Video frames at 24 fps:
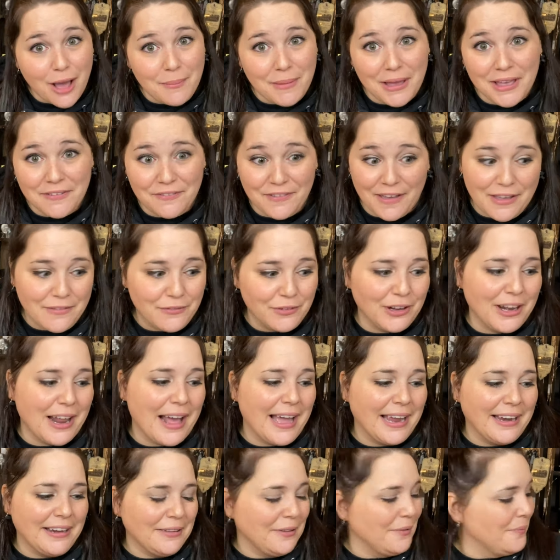my favorite
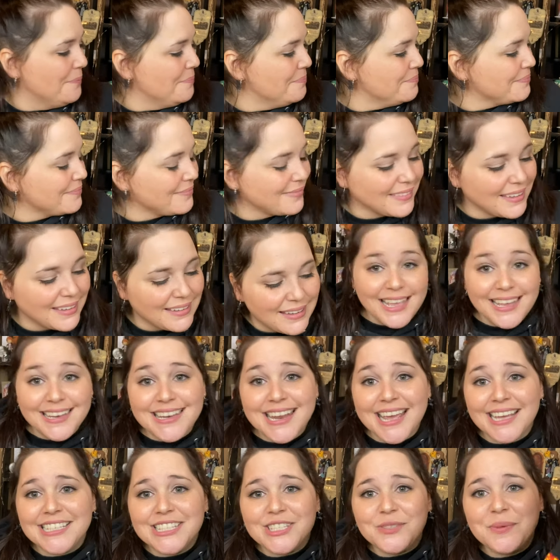item.
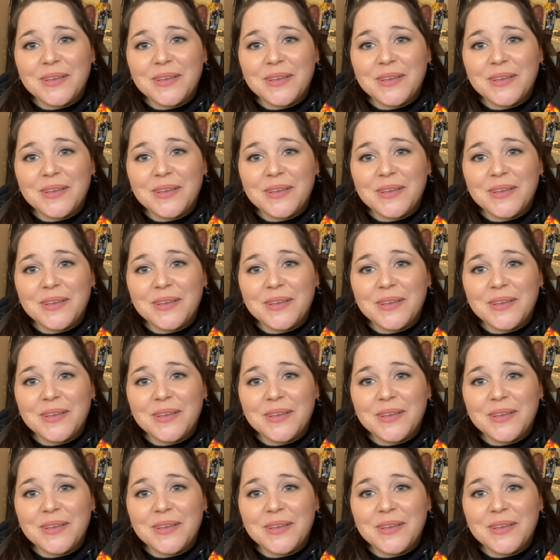Next,